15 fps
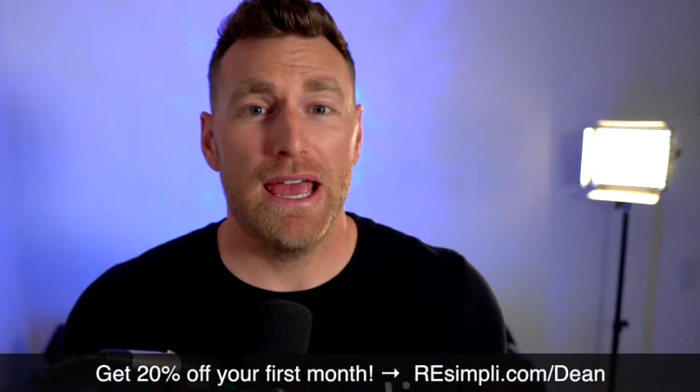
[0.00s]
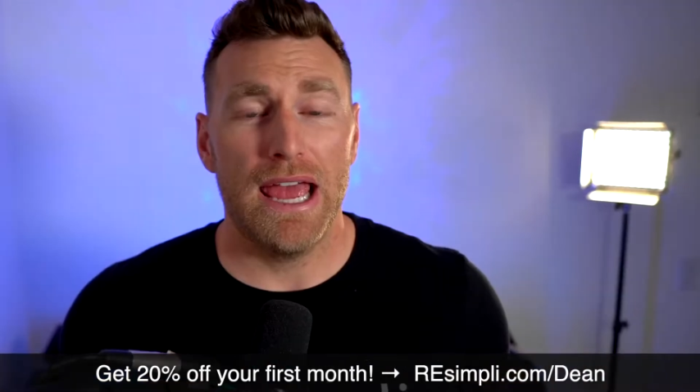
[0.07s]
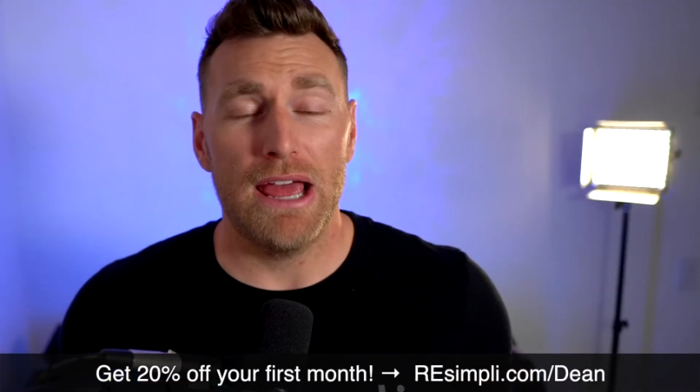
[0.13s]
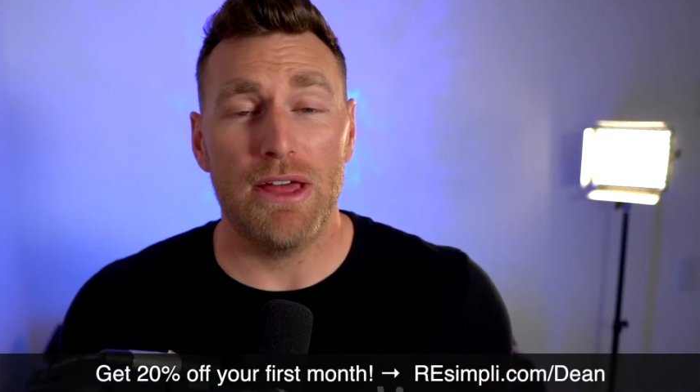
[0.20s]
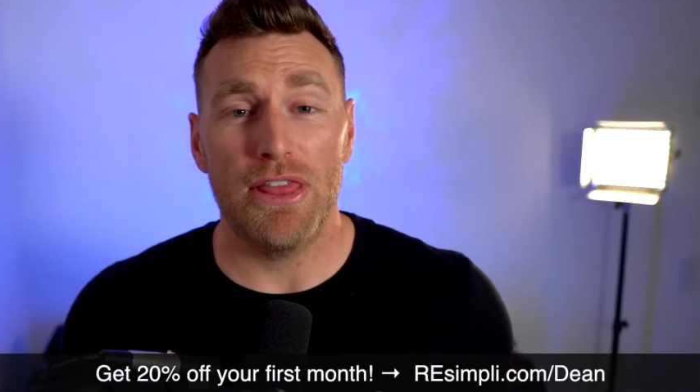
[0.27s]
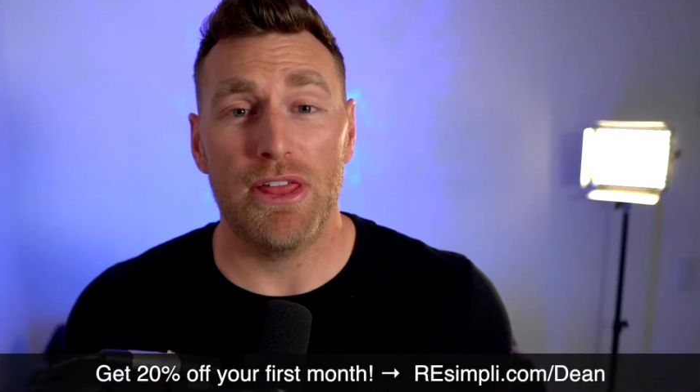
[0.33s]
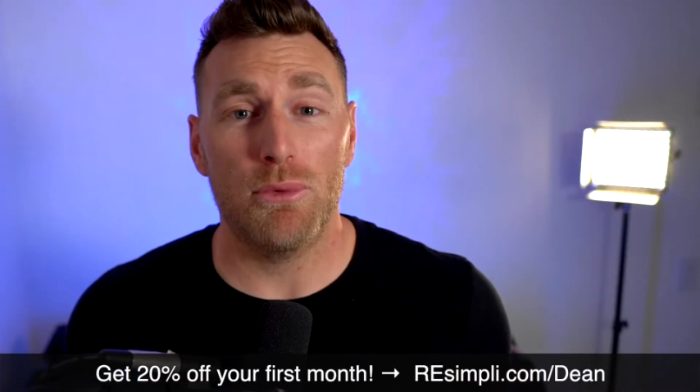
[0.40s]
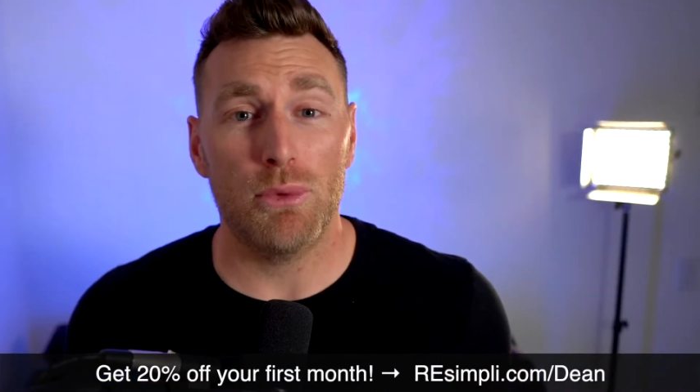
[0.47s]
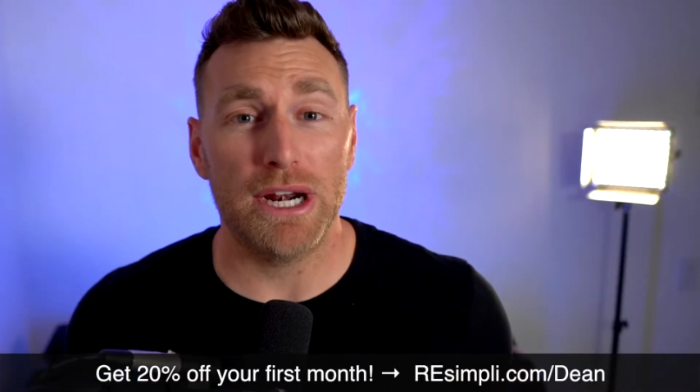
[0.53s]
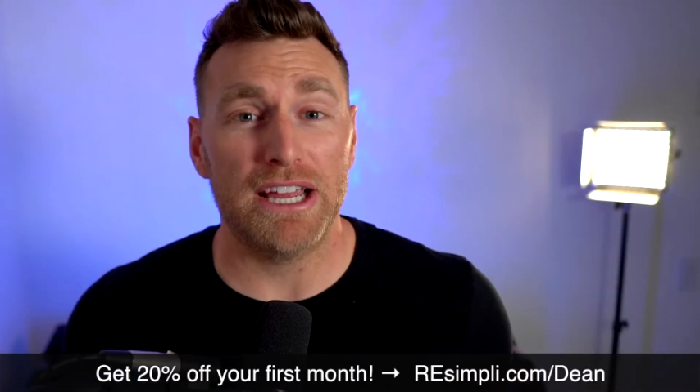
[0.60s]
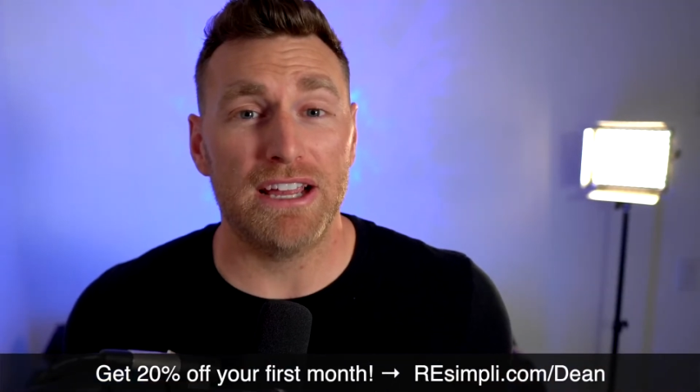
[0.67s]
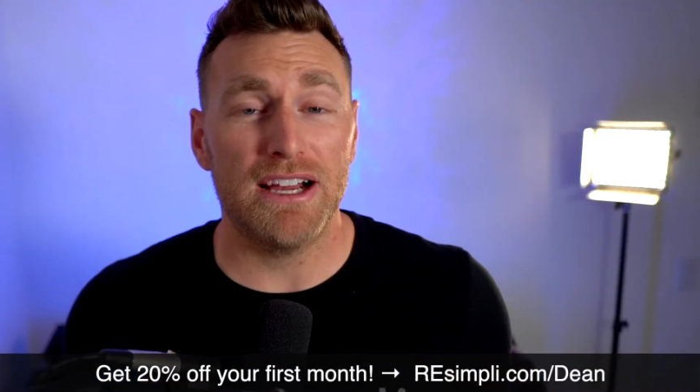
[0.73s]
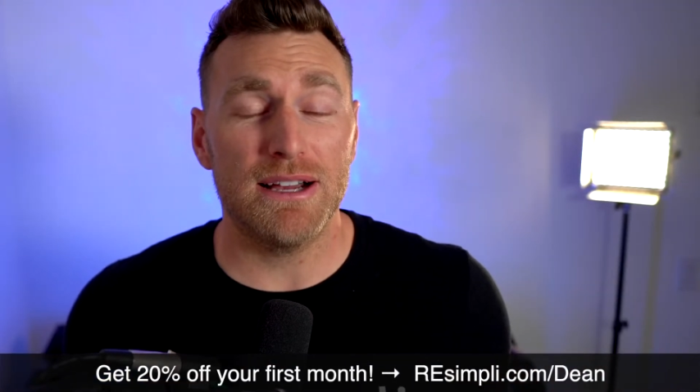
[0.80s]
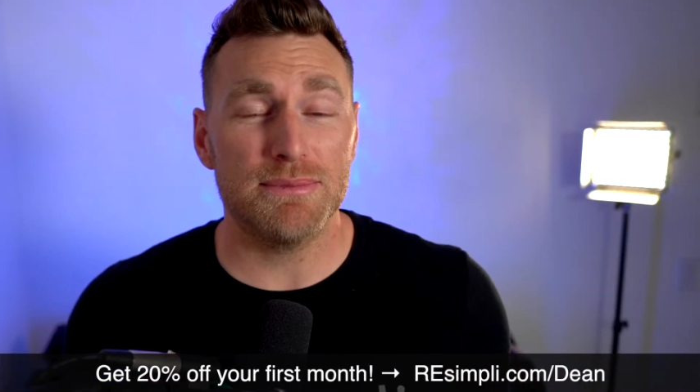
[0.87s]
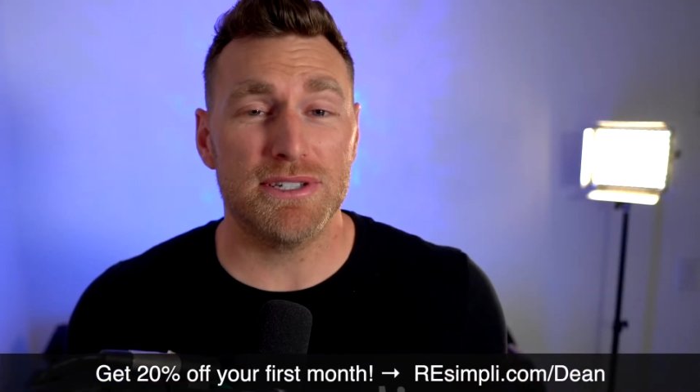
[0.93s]
And then when it
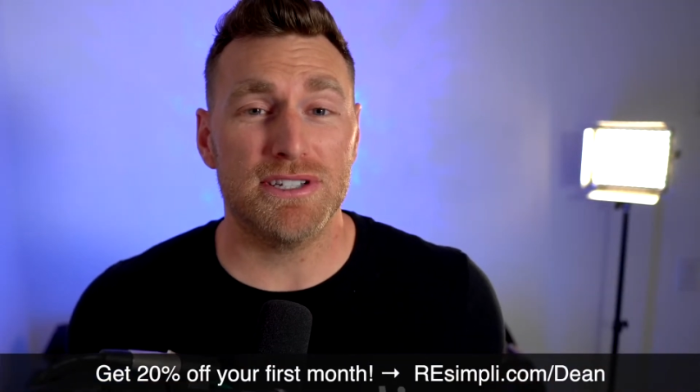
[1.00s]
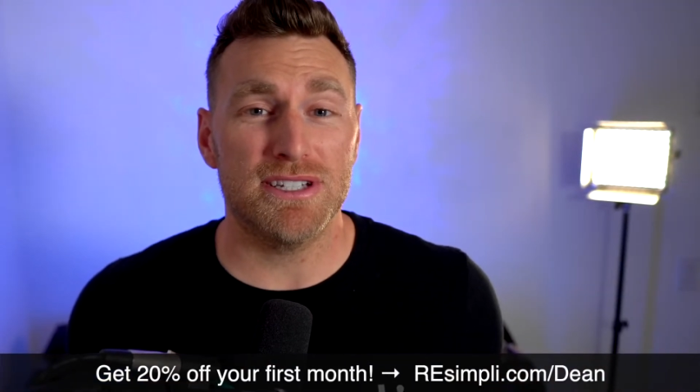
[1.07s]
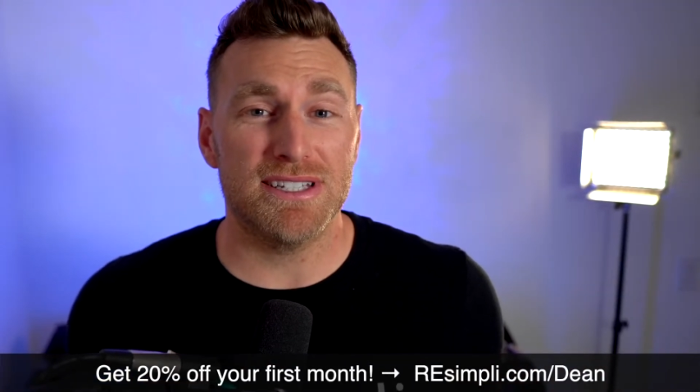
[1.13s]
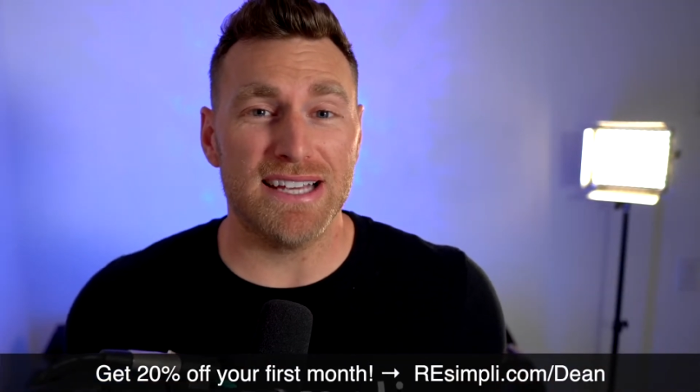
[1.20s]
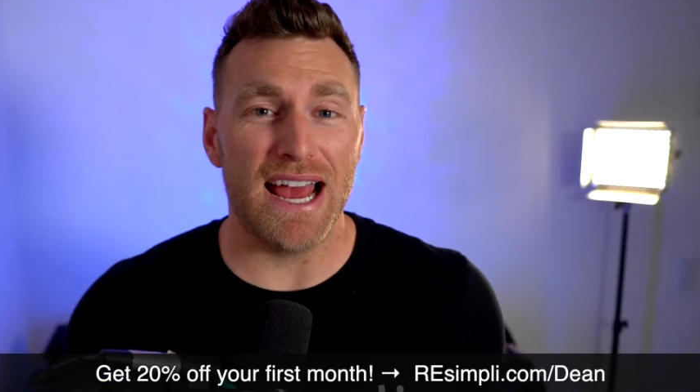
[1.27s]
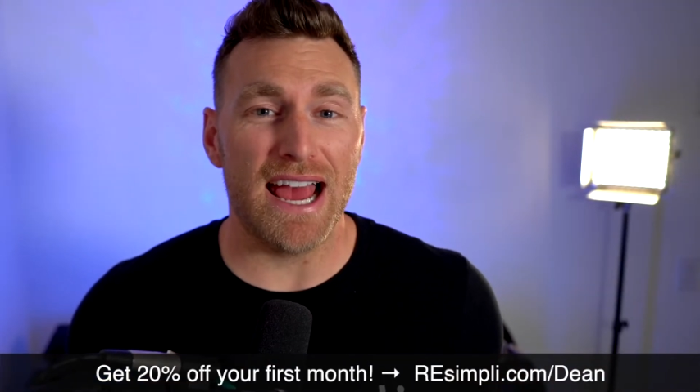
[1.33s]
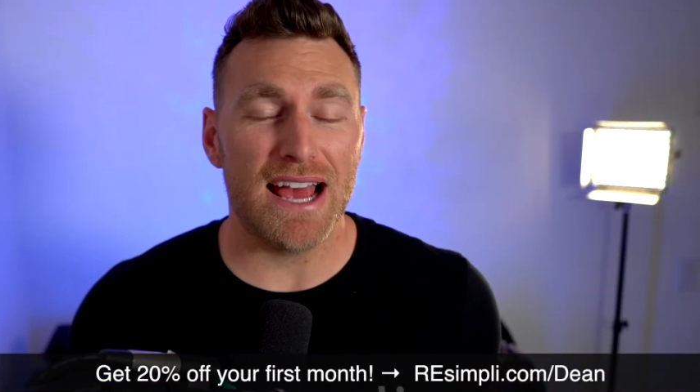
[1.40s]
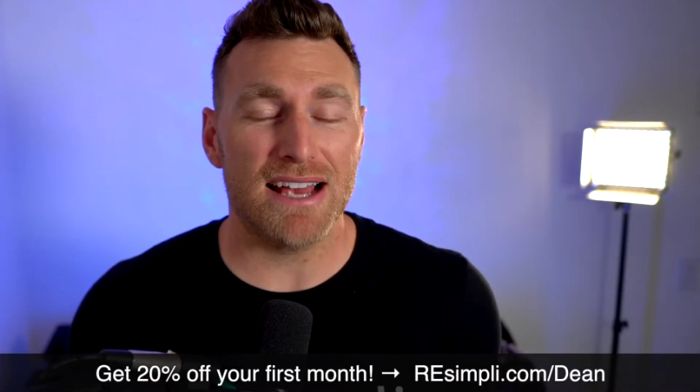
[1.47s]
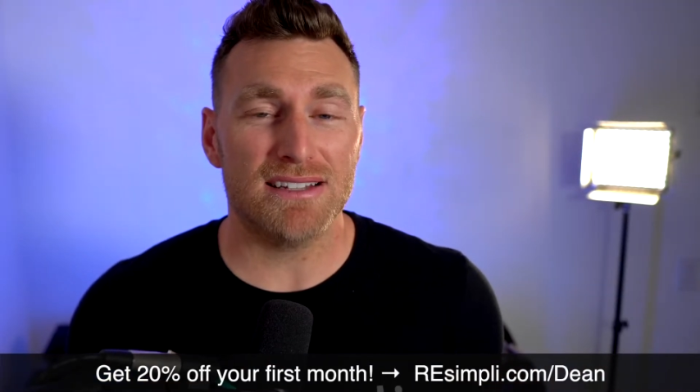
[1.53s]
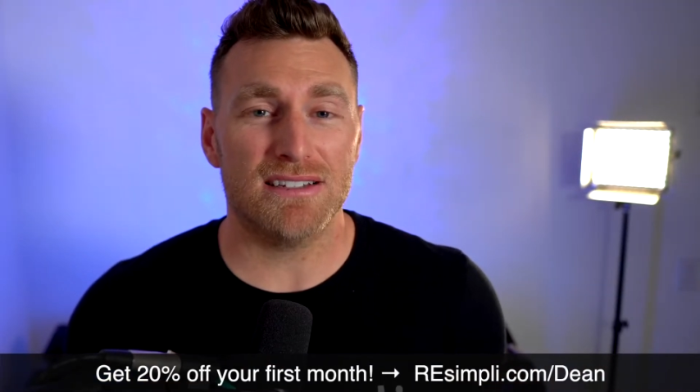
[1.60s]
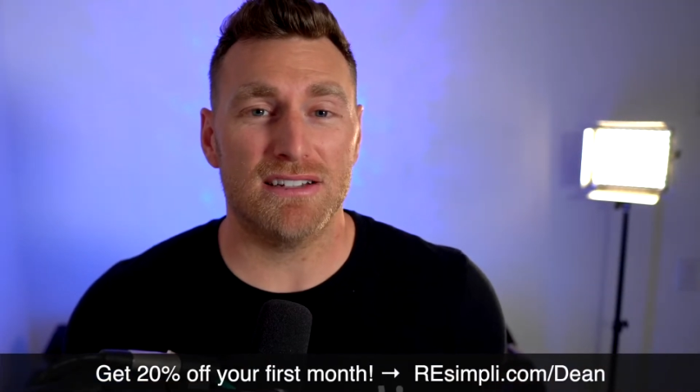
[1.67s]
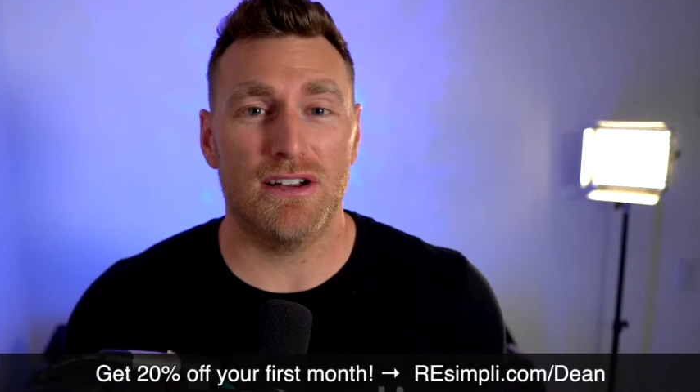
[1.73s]
comes to tasks,